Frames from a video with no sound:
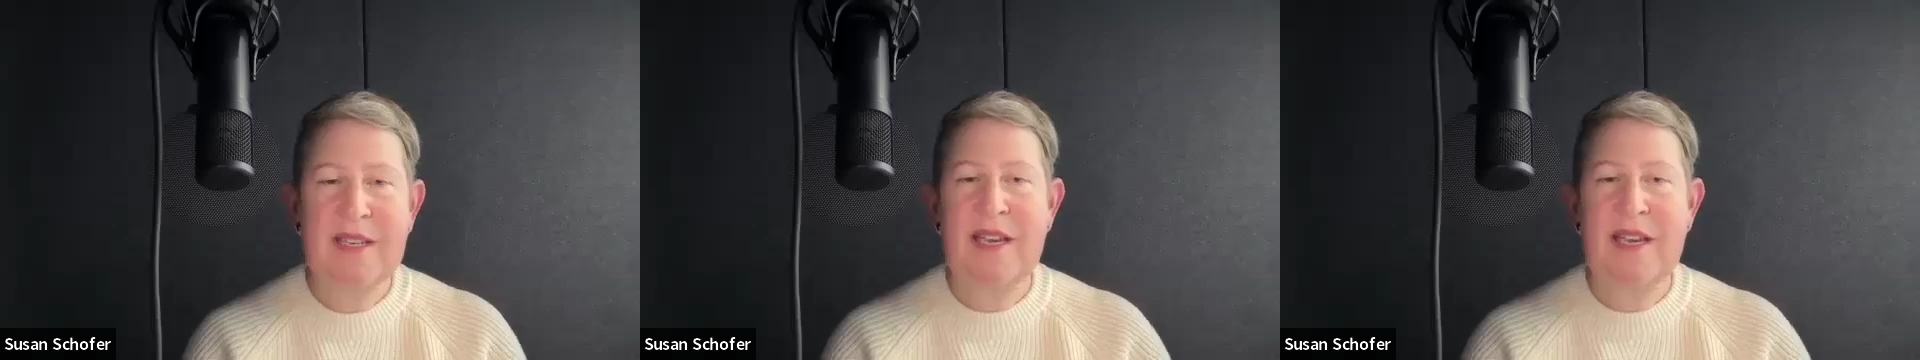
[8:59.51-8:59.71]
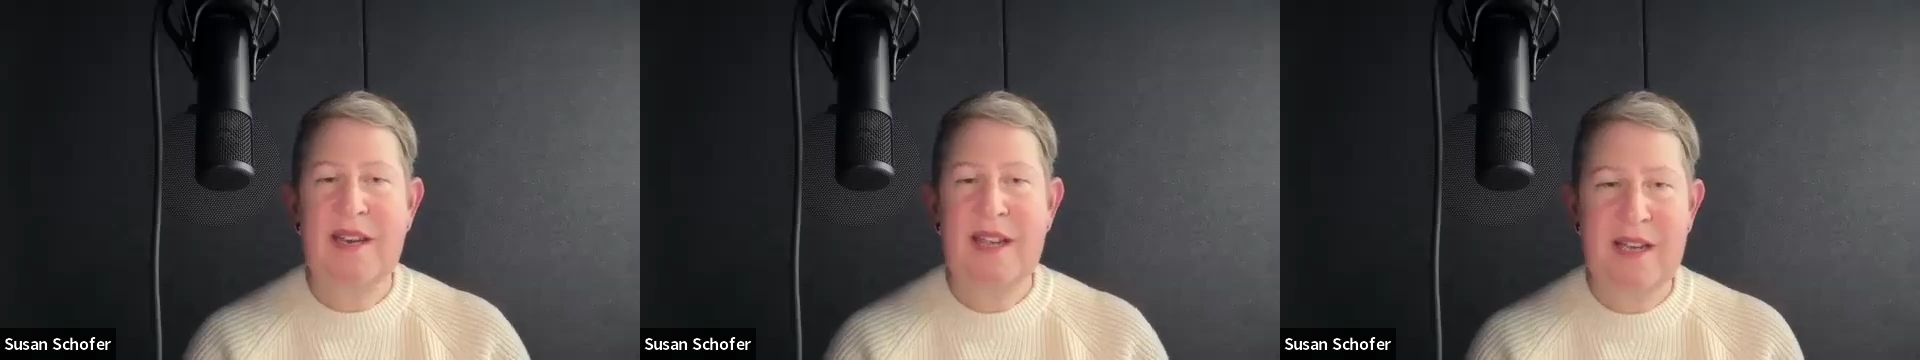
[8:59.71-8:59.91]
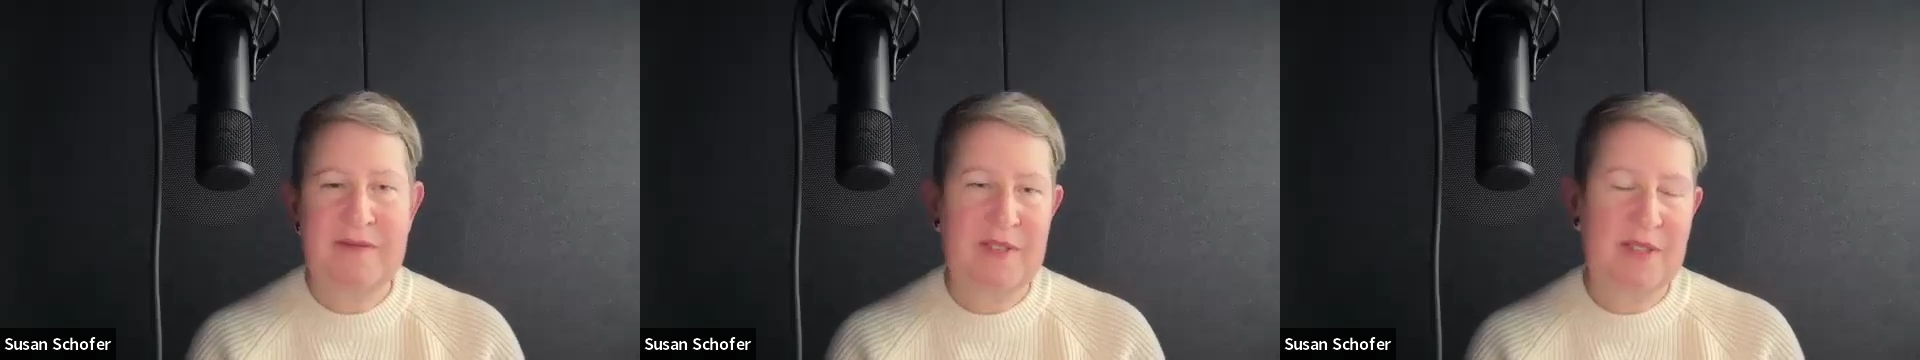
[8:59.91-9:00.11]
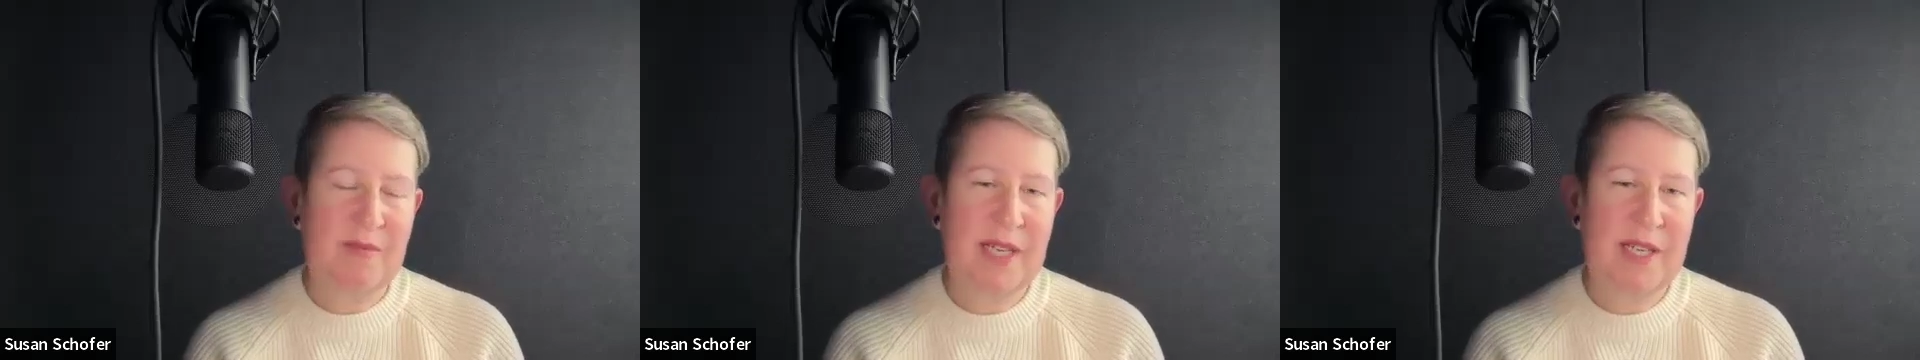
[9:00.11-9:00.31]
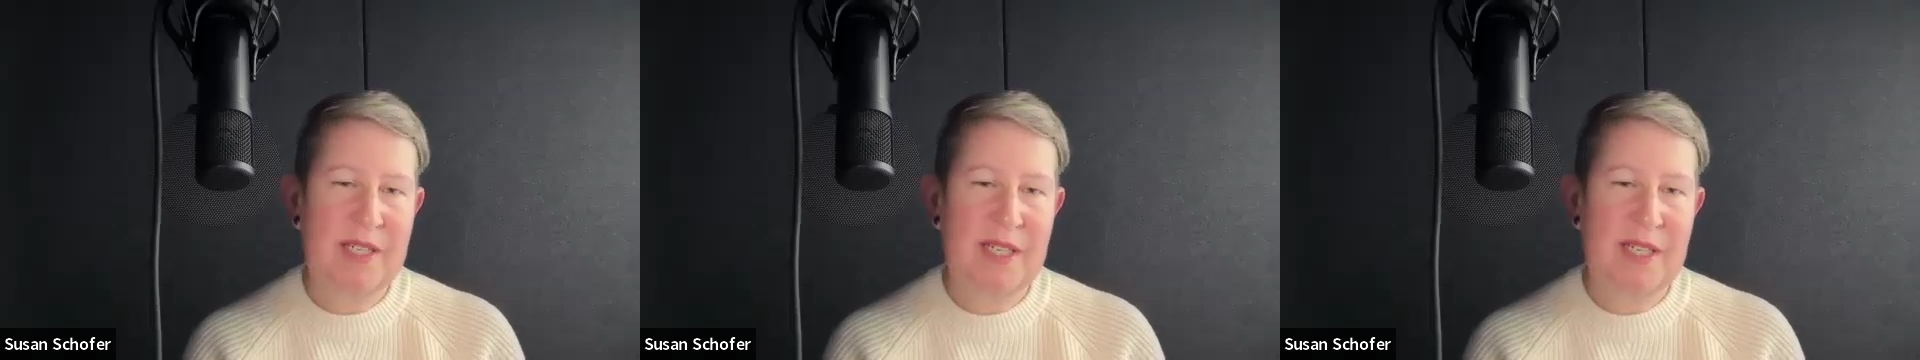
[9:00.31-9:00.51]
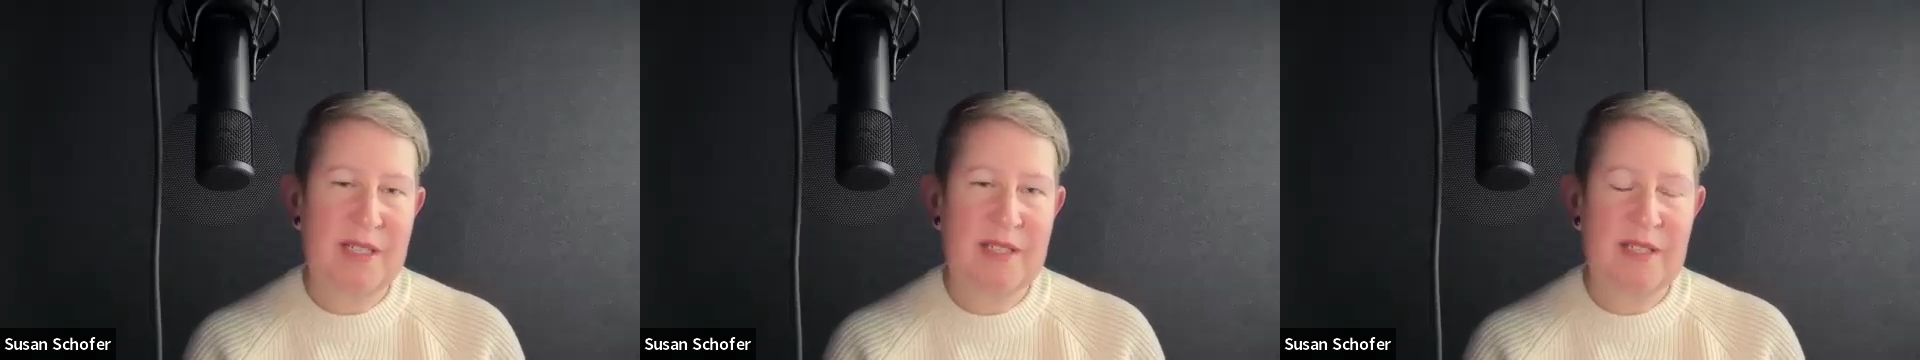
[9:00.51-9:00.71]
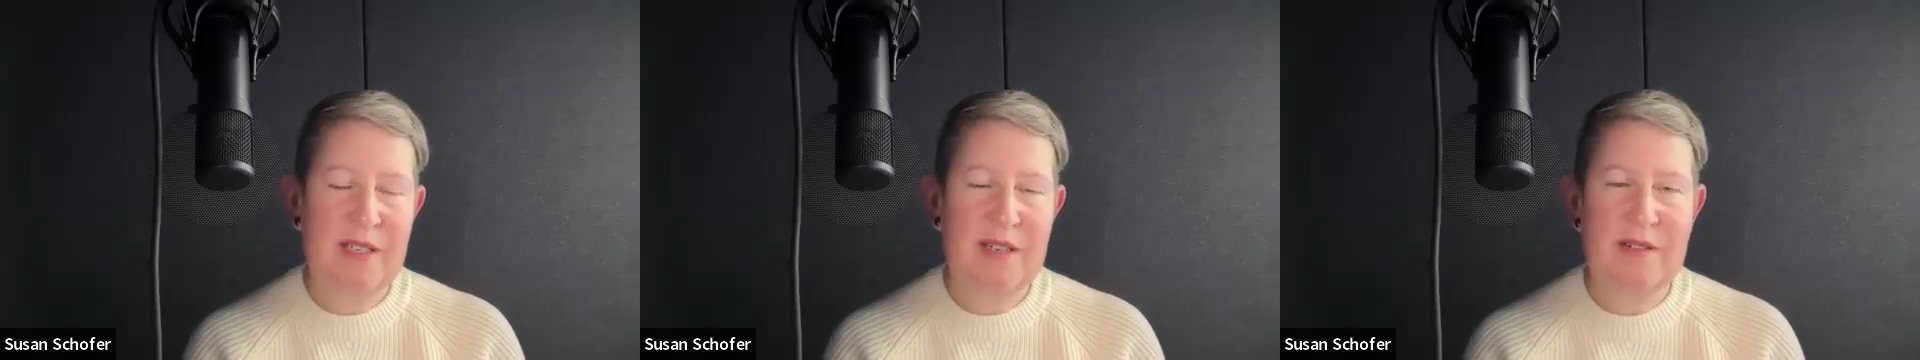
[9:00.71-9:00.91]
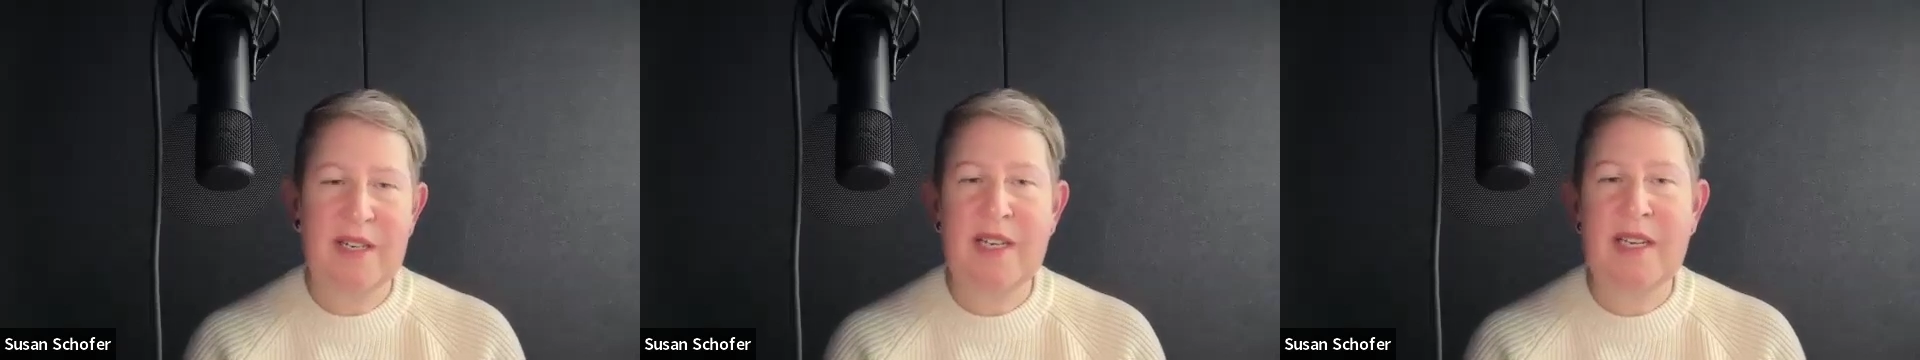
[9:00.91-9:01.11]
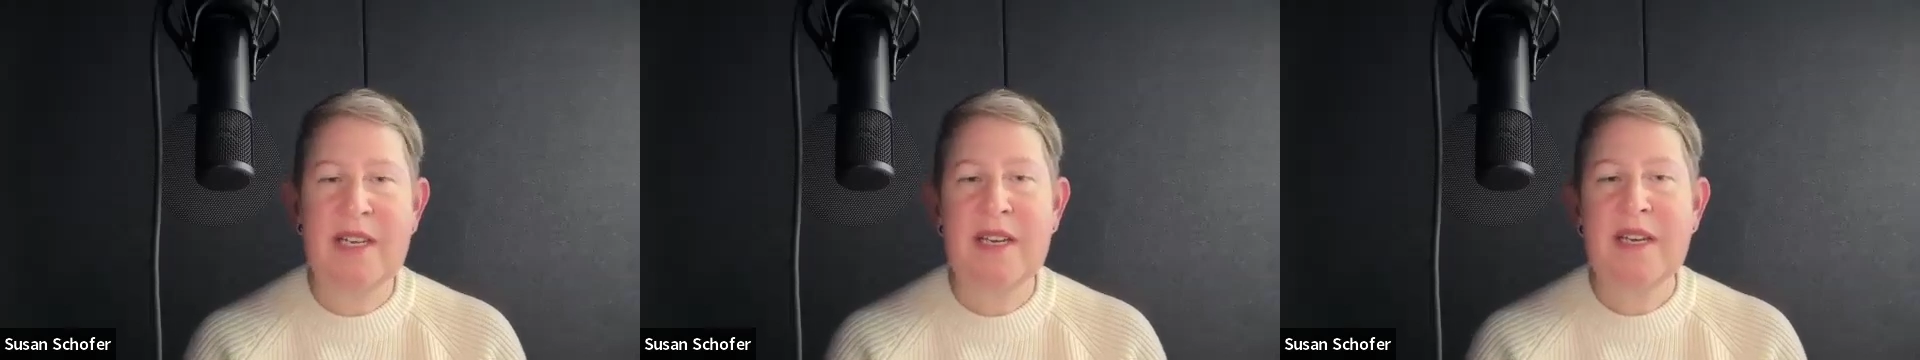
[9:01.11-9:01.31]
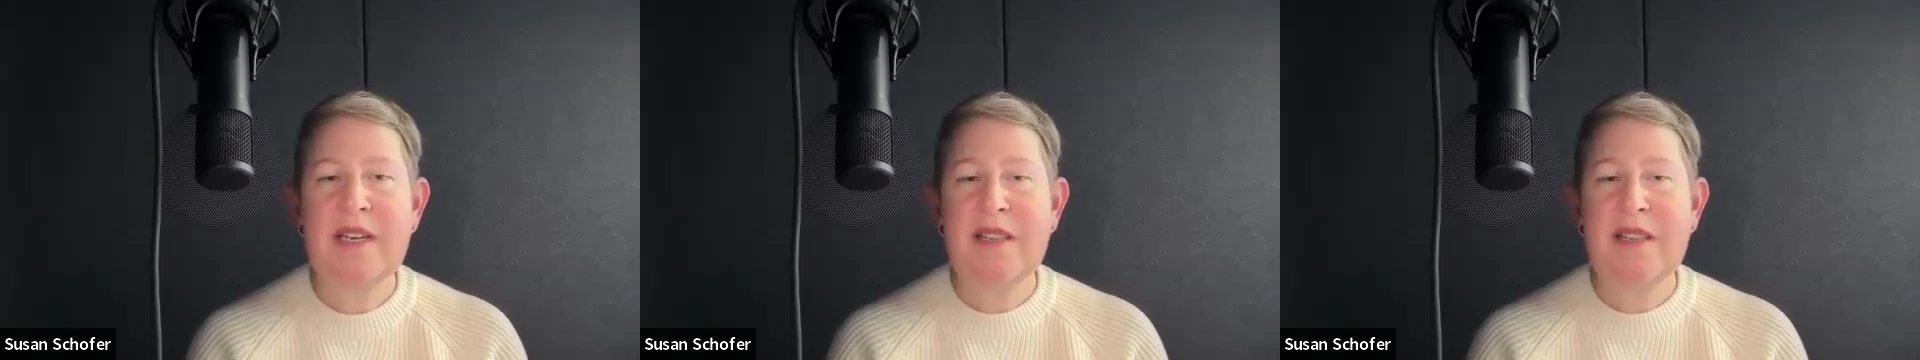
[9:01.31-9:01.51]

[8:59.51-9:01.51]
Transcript: and have supply chain security,